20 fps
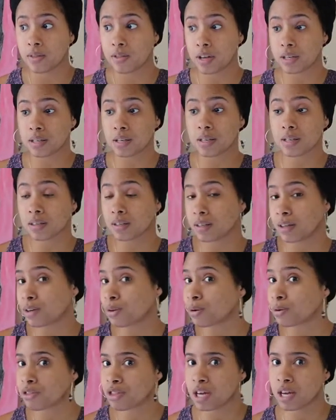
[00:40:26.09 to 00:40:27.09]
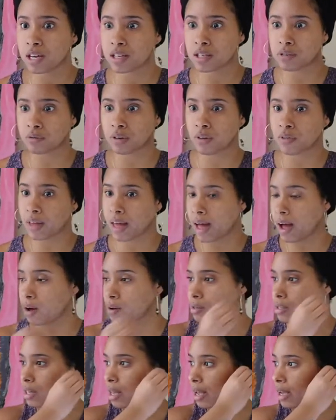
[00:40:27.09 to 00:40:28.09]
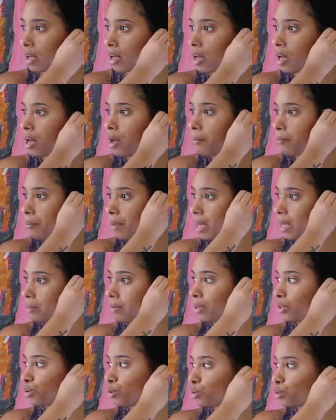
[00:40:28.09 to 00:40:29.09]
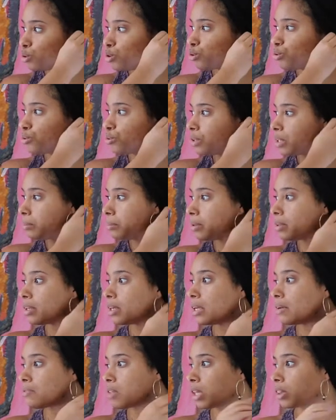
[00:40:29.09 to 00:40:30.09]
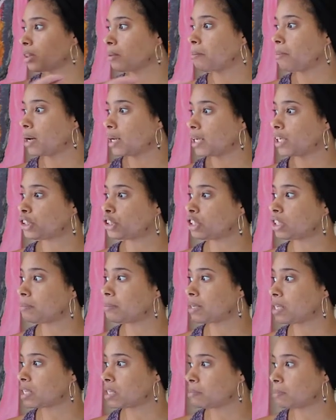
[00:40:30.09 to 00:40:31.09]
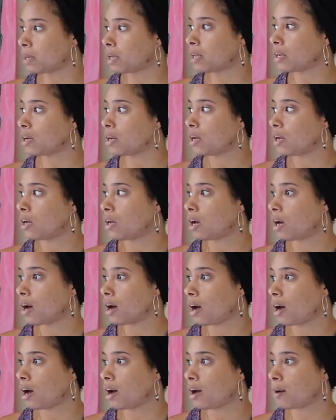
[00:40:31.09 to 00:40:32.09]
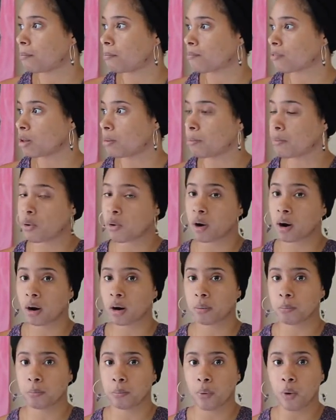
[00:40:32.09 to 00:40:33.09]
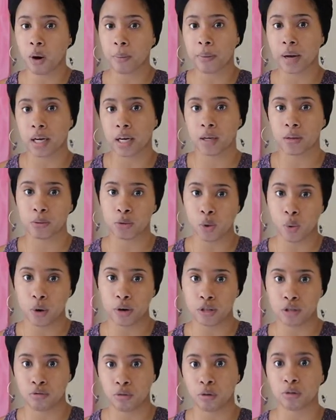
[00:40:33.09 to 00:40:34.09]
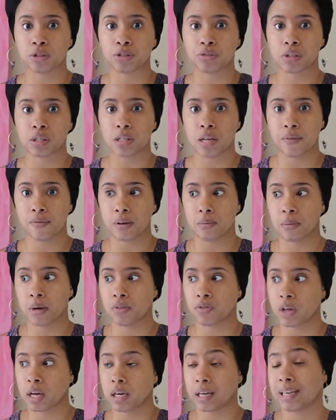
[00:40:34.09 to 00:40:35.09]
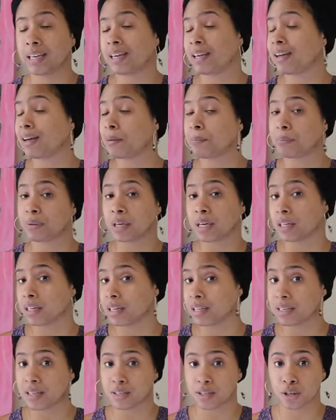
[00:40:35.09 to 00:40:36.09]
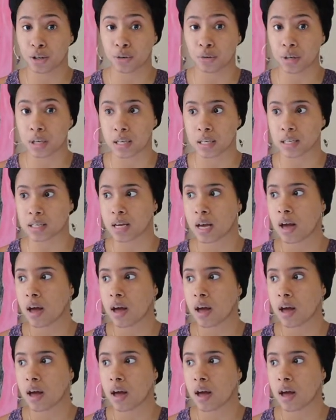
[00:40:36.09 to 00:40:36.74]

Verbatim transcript: This is little things around the house, like maybe you truly believe that the money should be spent um, more, more money towards groceries every month, and he completely disagrees.